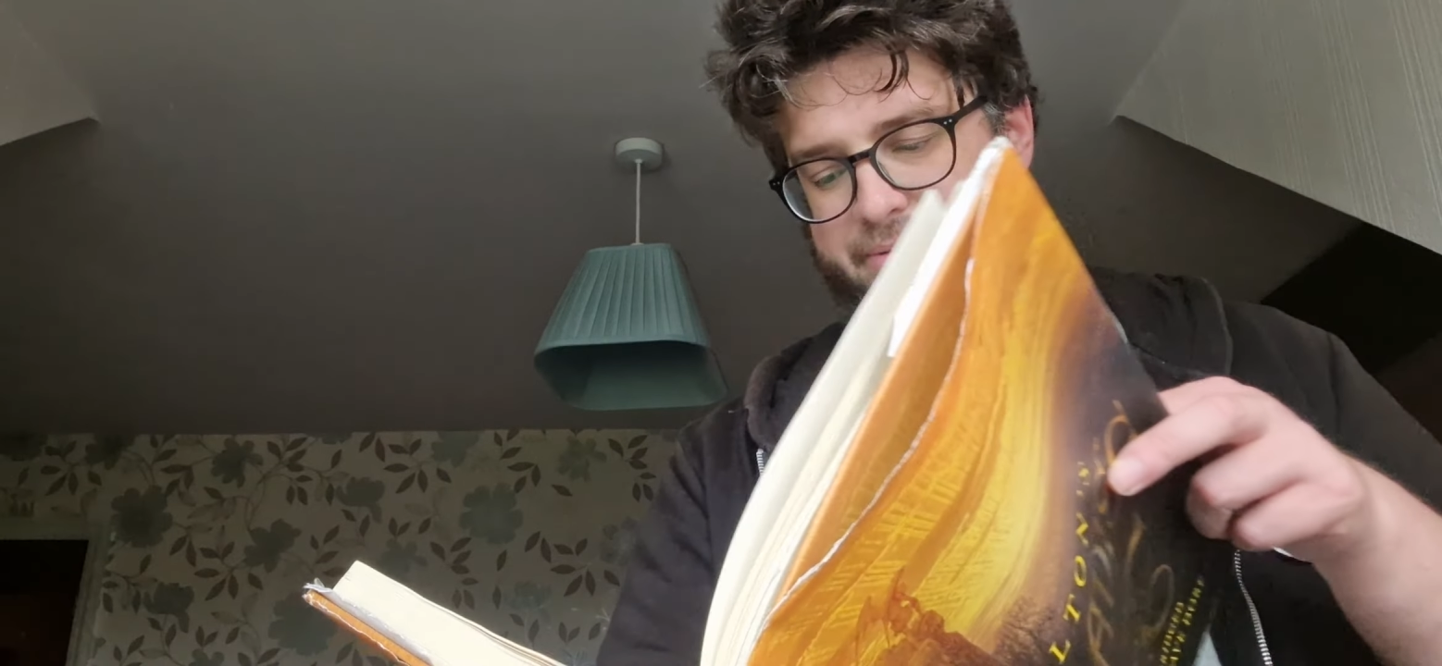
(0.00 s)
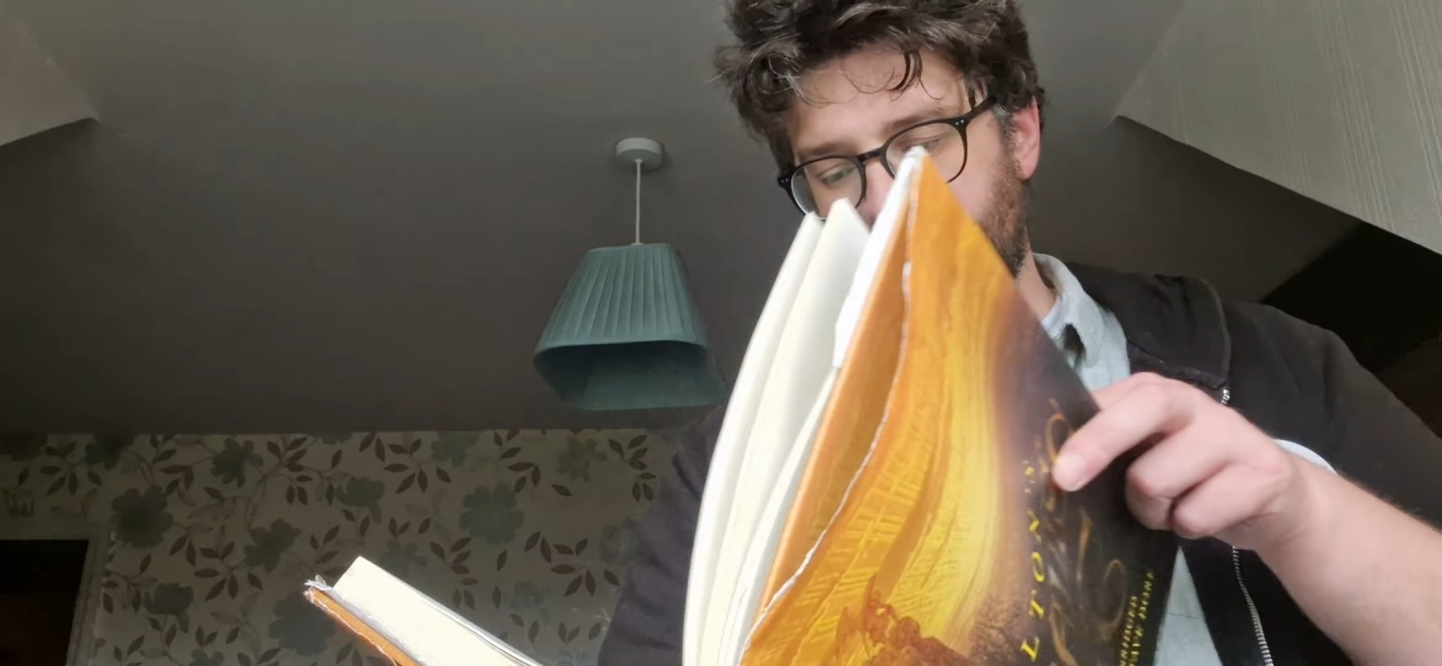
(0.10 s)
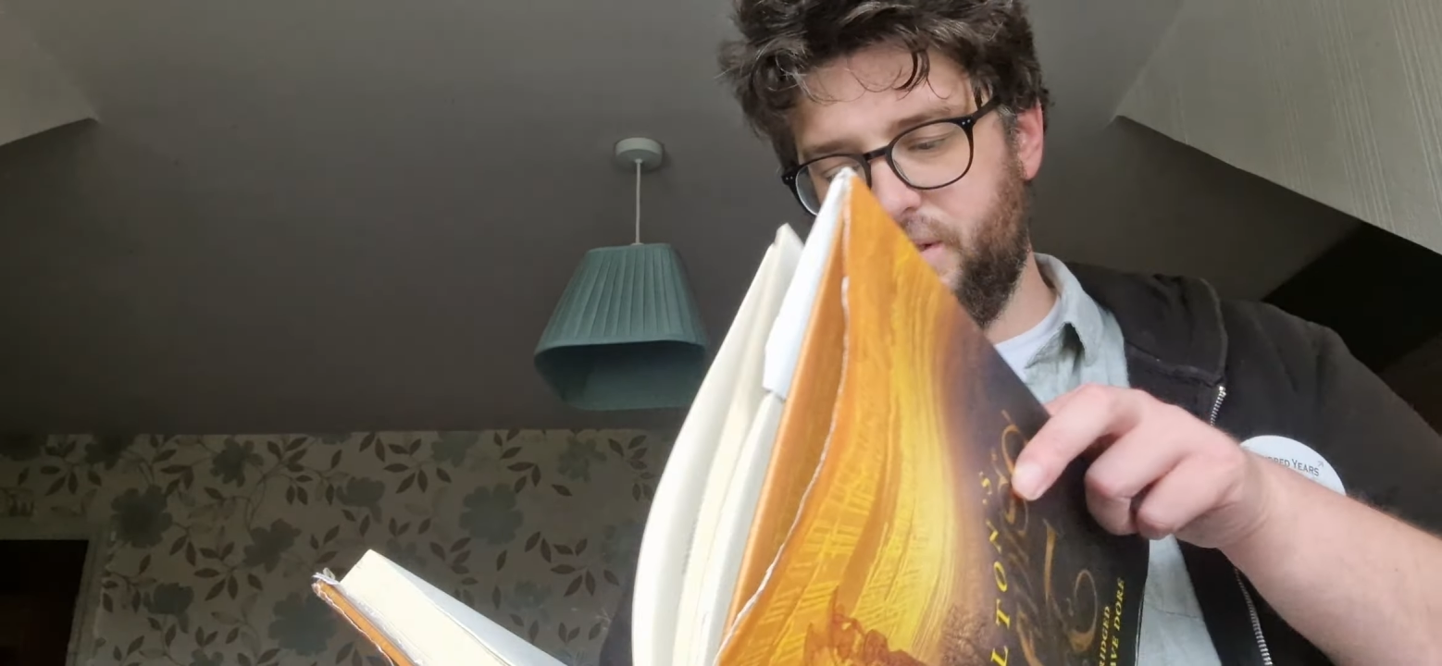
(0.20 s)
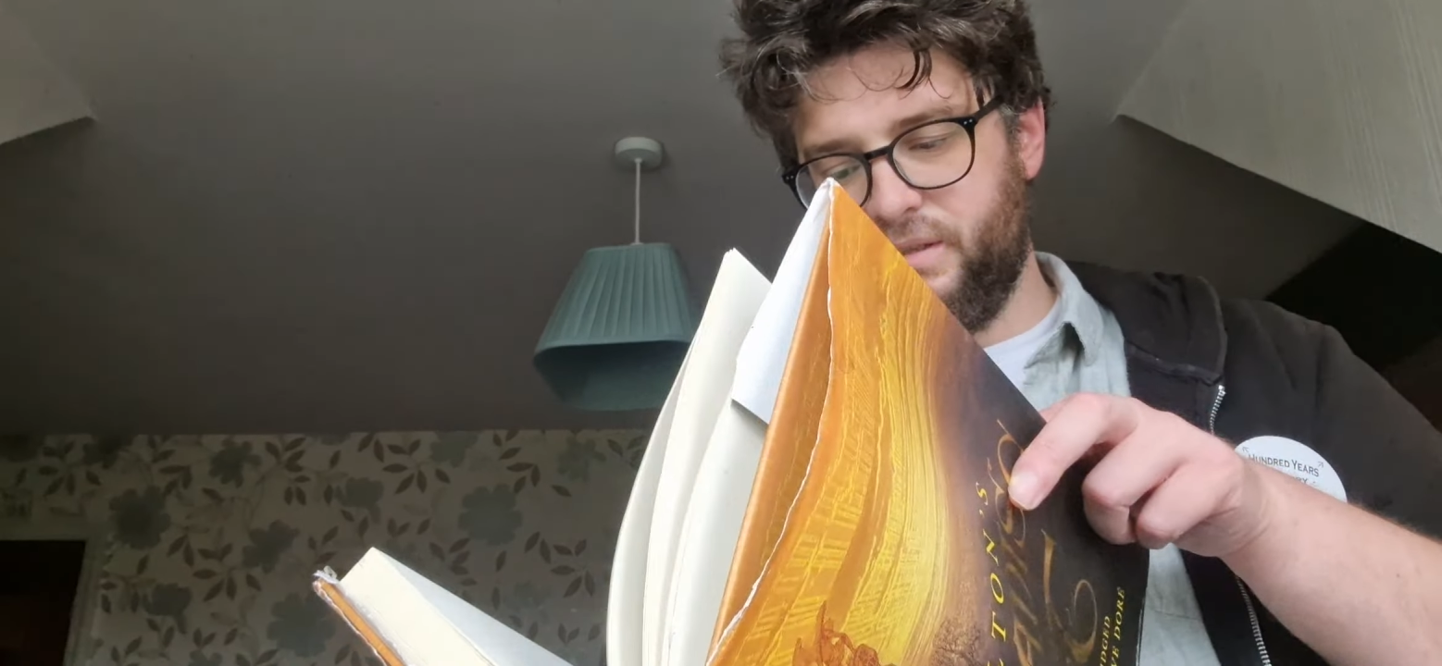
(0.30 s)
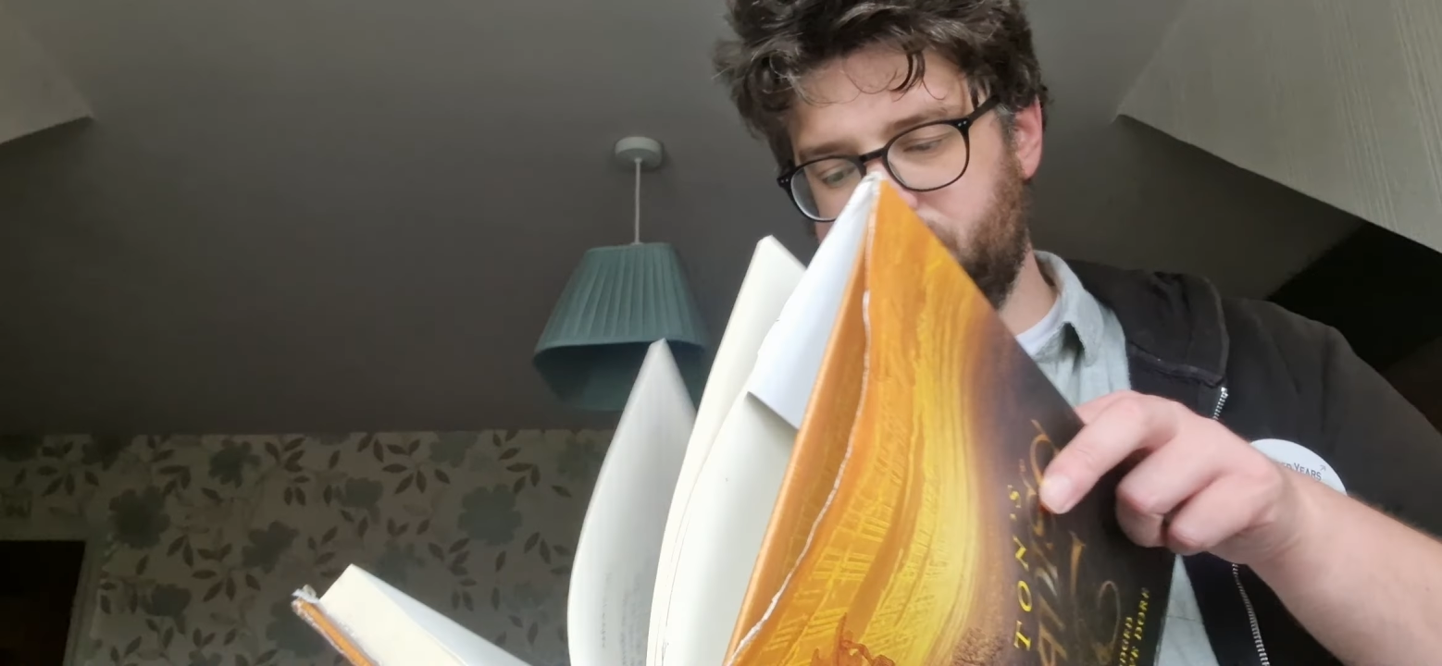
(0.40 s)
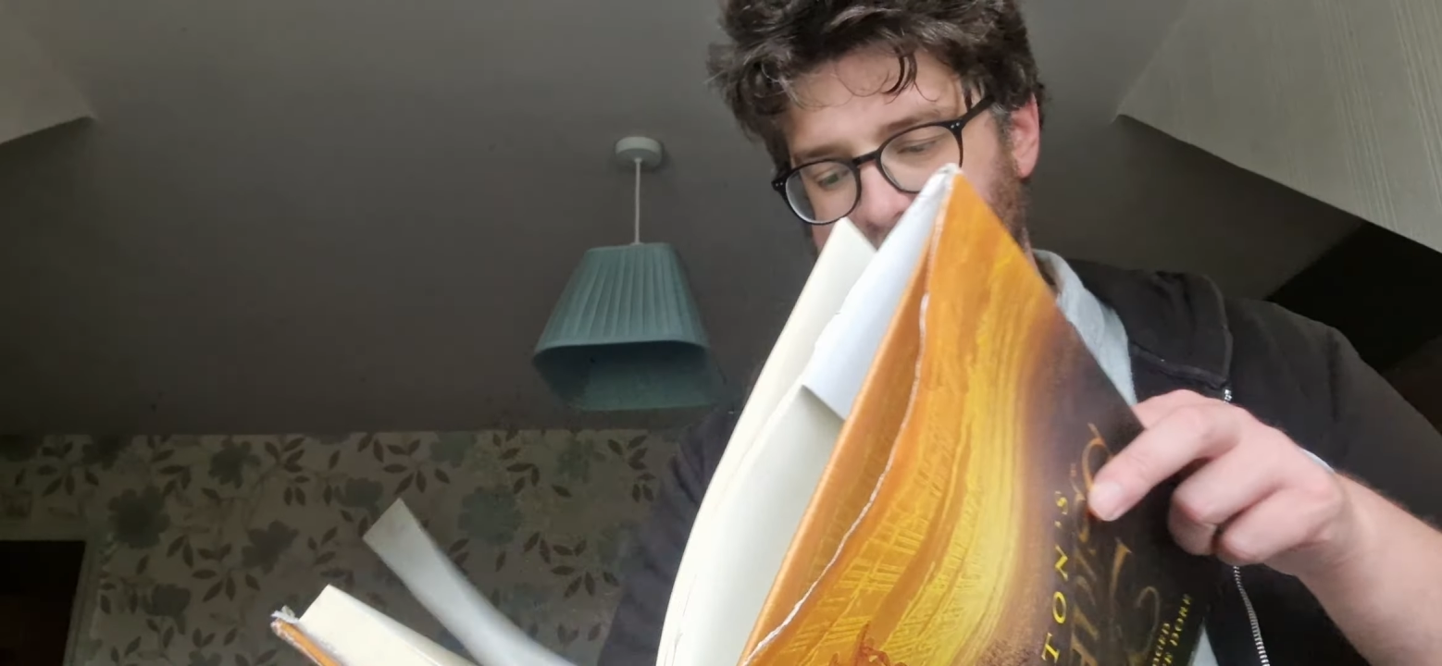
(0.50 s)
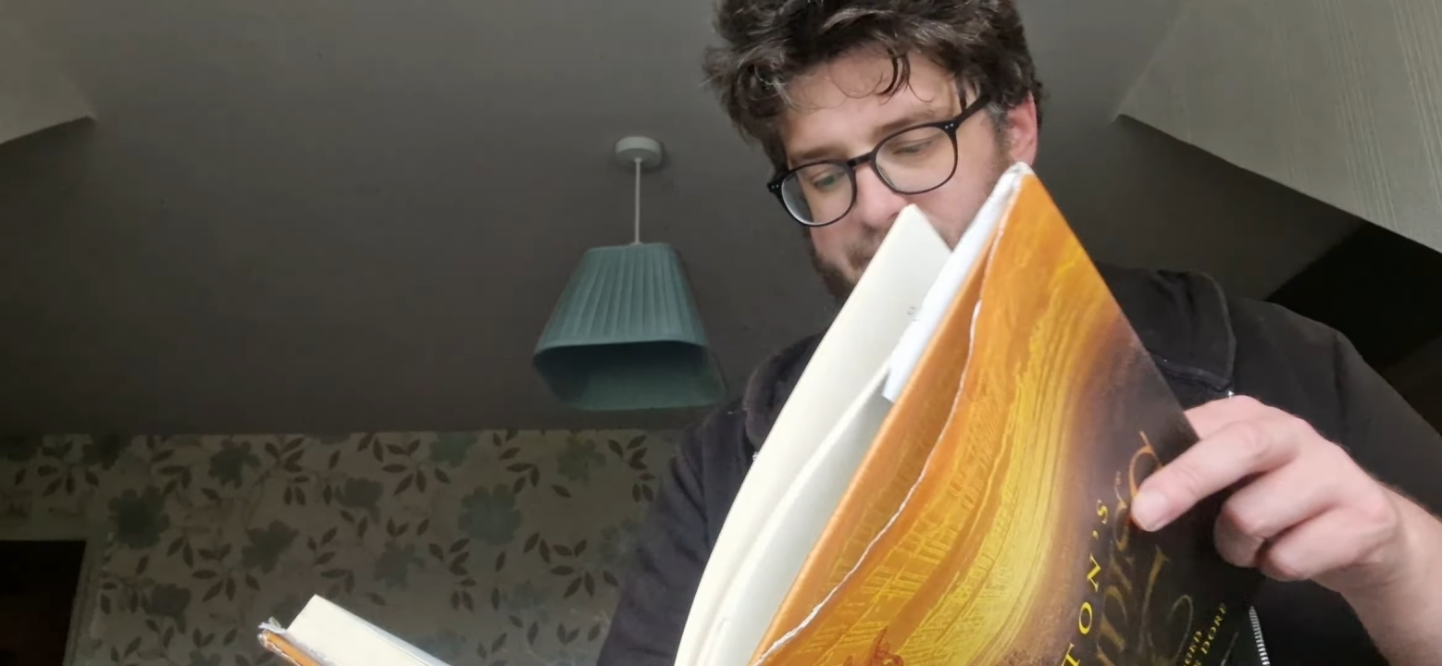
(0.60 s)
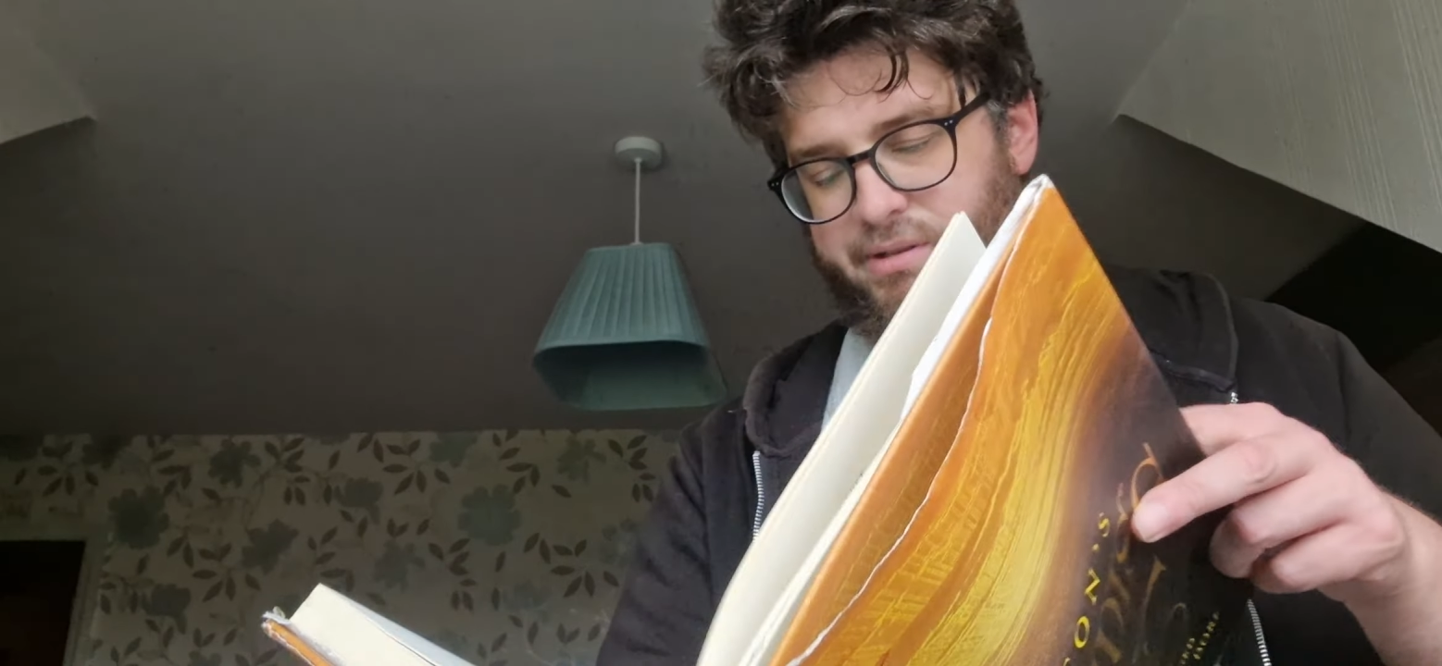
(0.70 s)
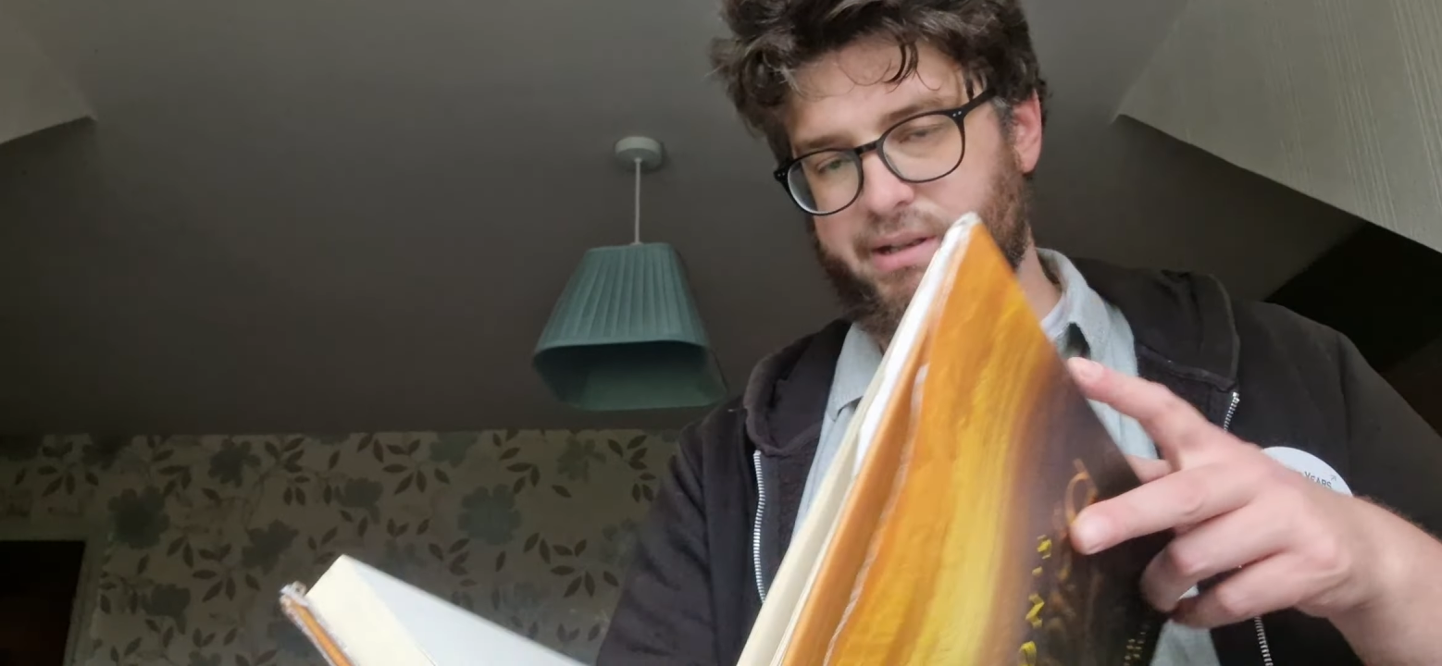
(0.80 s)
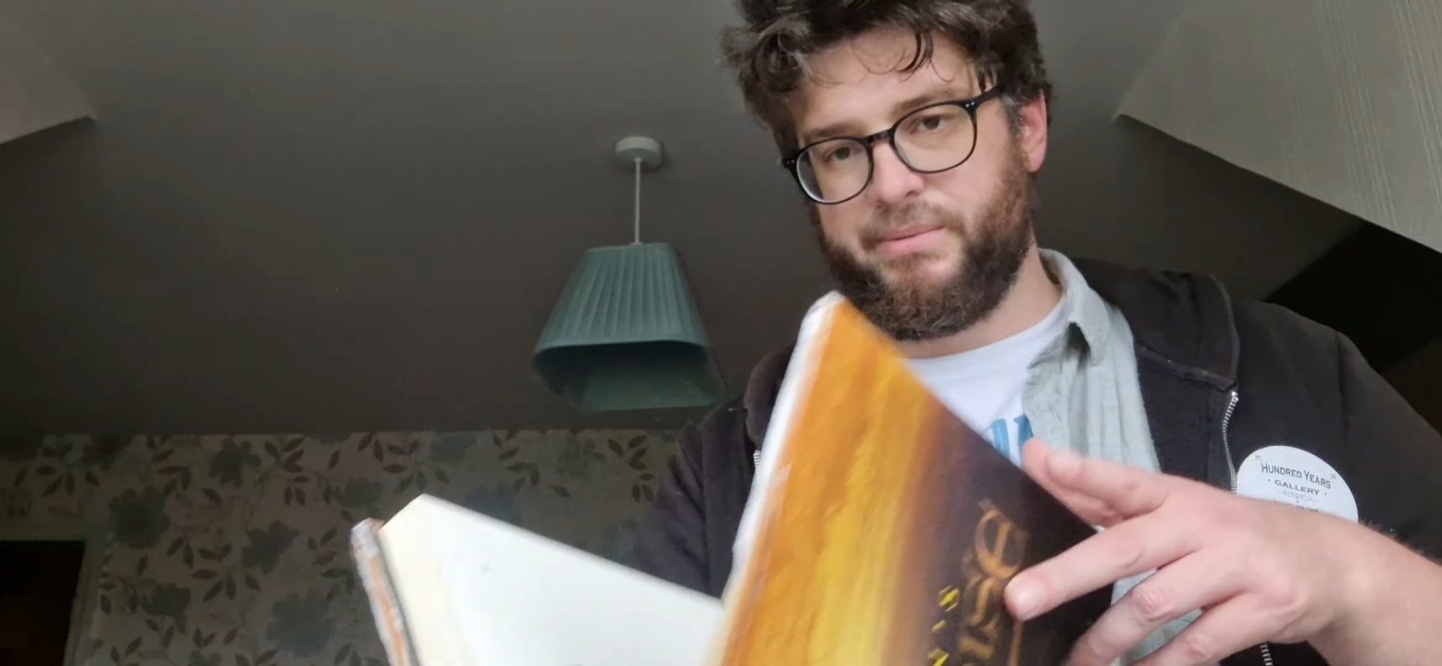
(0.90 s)
amazing to
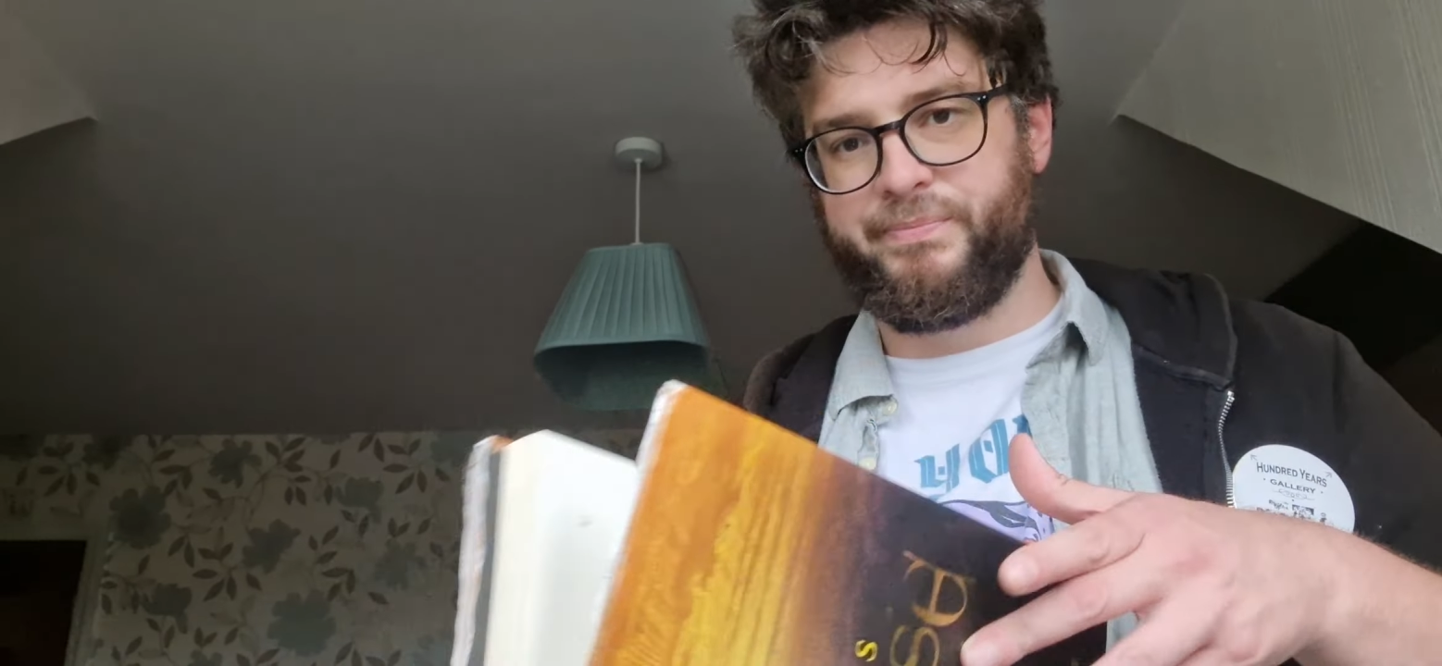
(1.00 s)
look